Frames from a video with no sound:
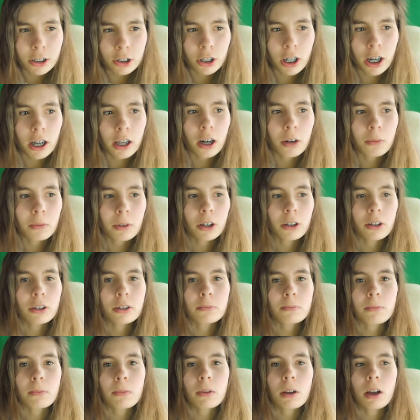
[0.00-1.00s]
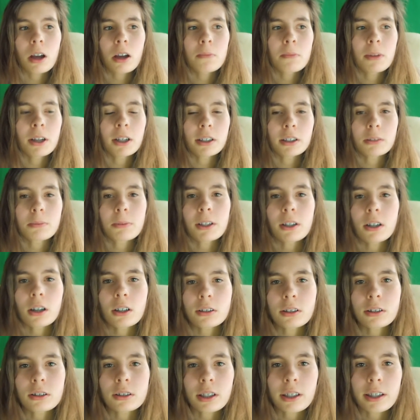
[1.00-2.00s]
try and upload as many speed
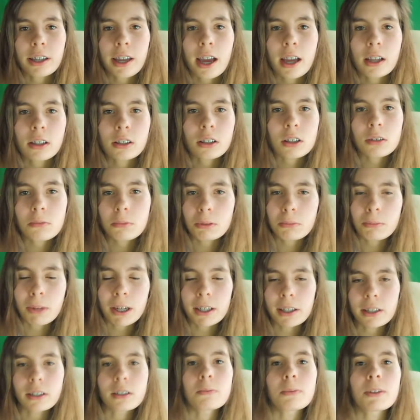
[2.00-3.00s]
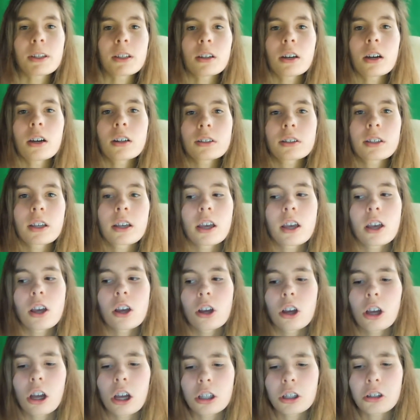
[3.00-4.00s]
arts as I can. It's going to be mainly speed arts.
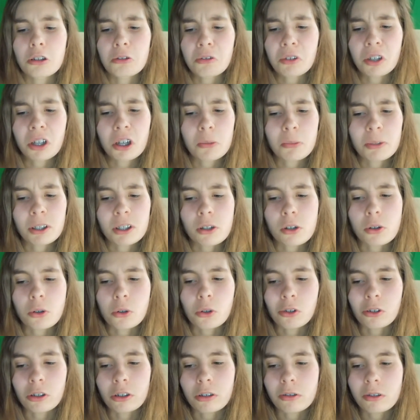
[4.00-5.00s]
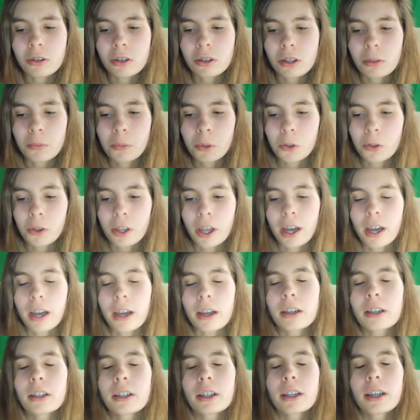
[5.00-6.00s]
I don't think there will be tutorials because I'm not
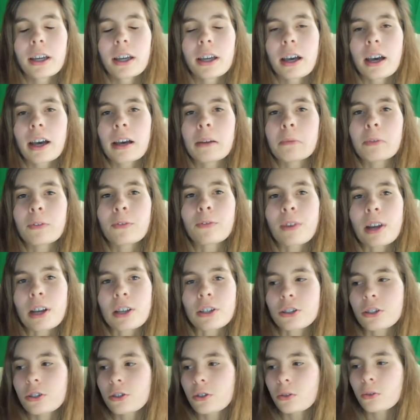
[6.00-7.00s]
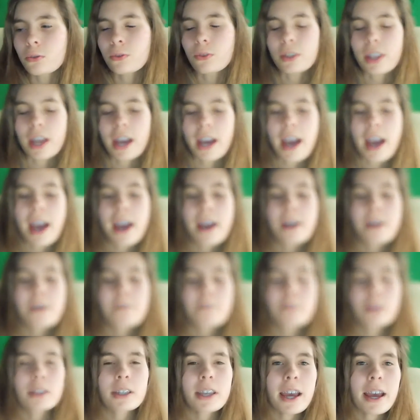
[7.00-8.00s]
that professional for that.
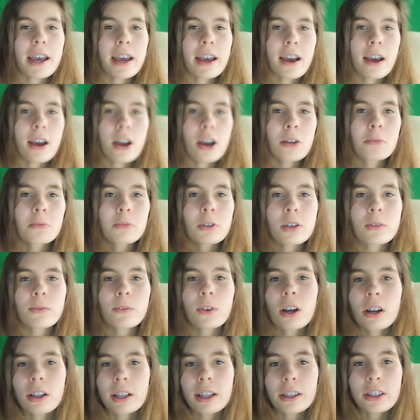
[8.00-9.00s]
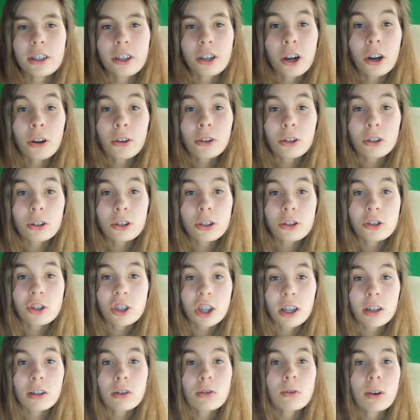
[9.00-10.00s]
But yeah, just by the way, you know, I've got a new
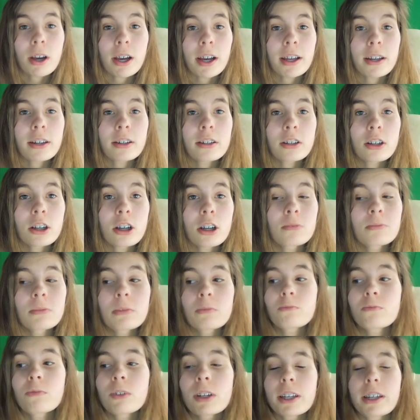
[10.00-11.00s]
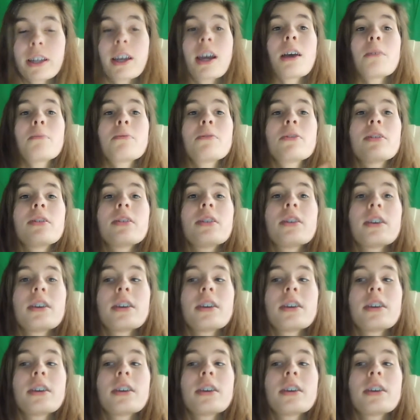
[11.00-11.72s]
channel, and I'm really happy.